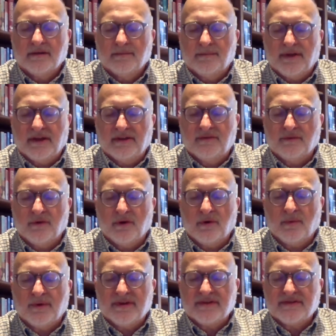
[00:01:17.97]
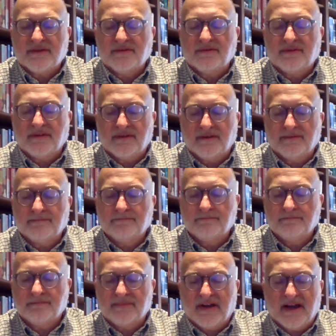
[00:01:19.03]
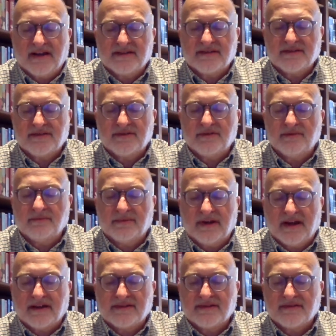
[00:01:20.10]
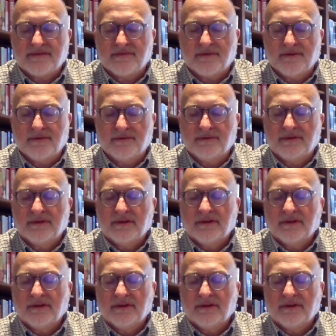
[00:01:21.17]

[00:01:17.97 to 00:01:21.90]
Pay to all what is owed to them, taxes to whom taxes are owed,